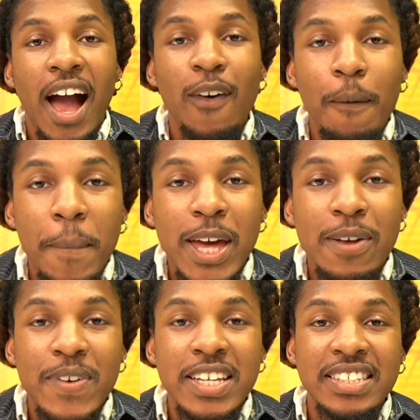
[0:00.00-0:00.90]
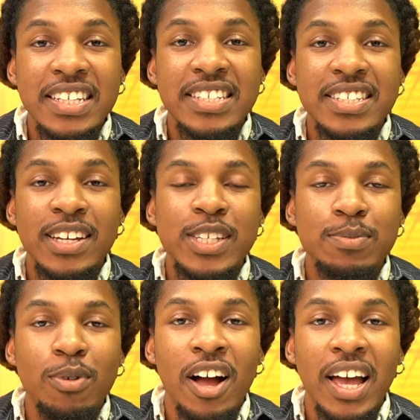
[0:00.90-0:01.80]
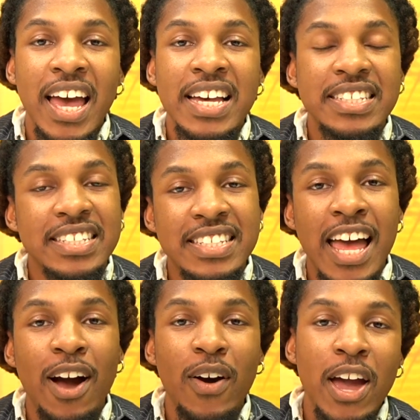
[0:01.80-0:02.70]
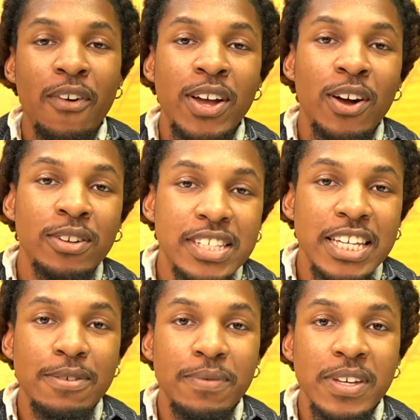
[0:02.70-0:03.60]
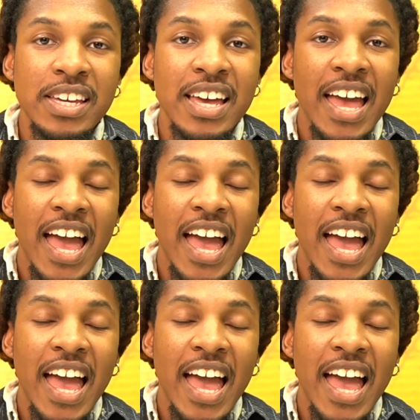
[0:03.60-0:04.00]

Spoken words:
Our Manifesting Sons broadcast is now airing on TV